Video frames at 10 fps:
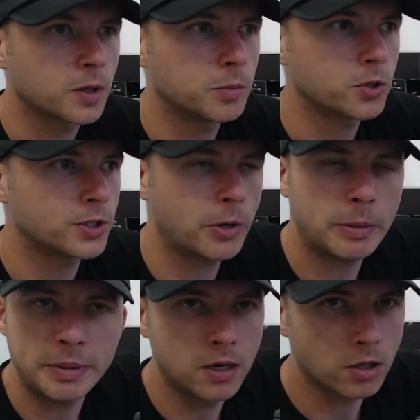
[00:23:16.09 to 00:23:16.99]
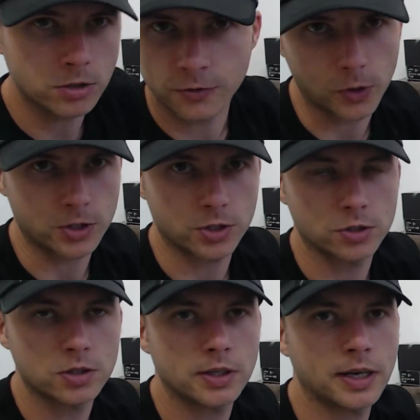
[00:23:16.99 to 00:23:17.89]
because there will be lots of
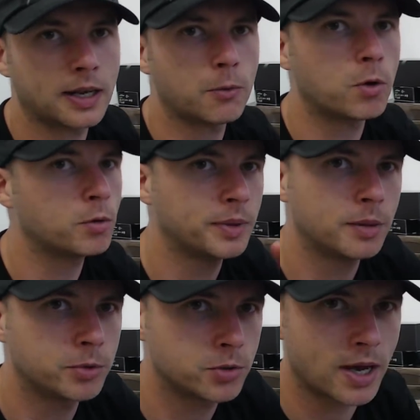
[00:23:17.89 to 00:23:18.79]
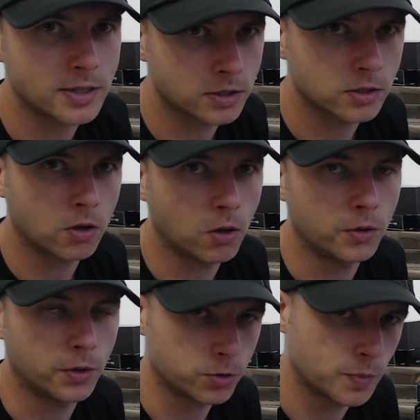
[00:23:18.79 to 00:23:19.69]
questions and I won't be able to ask all those.